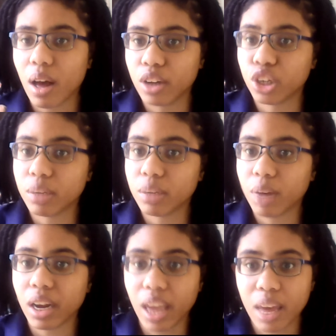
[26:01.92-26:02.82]
gym
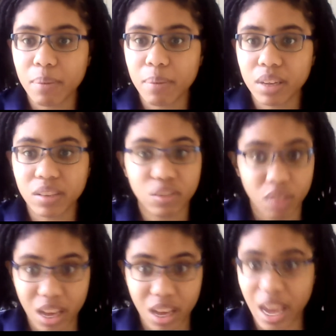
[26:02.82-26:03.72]
on campus. And so
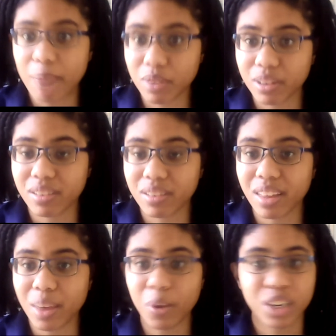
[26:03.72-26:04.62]
they came to her and
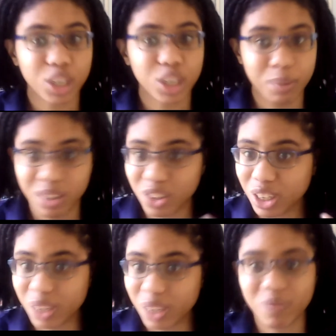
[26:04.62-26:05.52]
said they wanted a gym, and
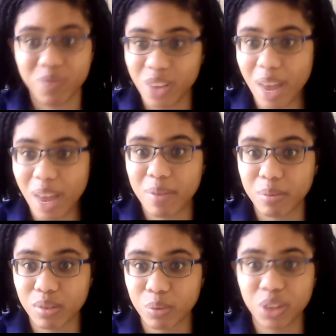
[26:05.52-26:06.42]
she gave them
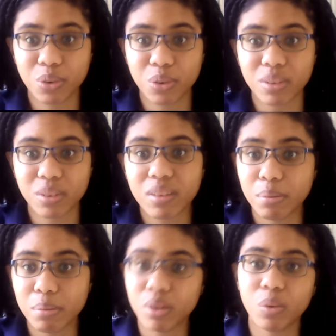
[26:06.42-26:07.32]
some resources to
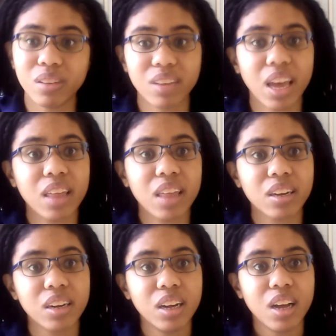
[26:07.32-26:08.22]
put one
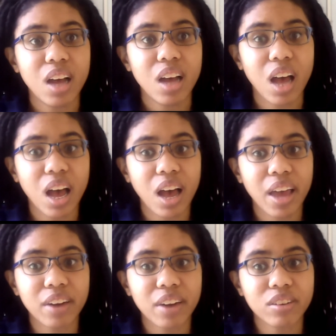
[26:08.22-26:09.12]
together.
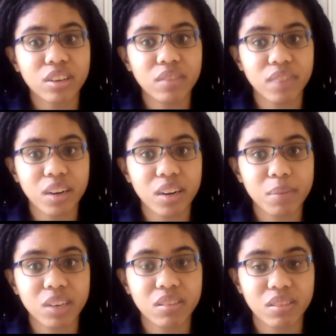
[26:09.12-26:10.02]
And she very
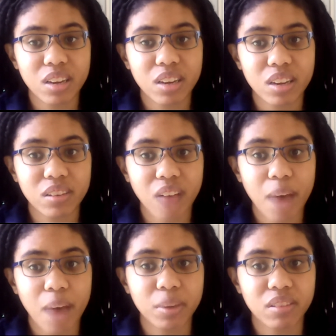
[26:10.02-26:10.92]
much sees,
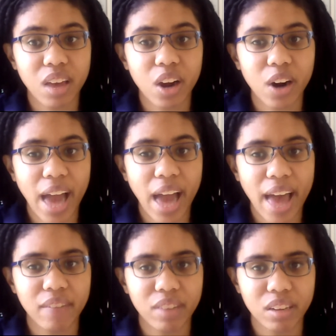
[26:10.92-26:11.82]
I would say, her
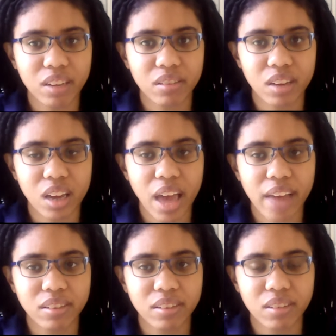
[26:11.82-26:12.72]
advocacy
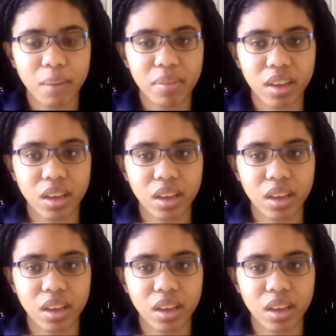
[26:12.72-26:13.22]
as something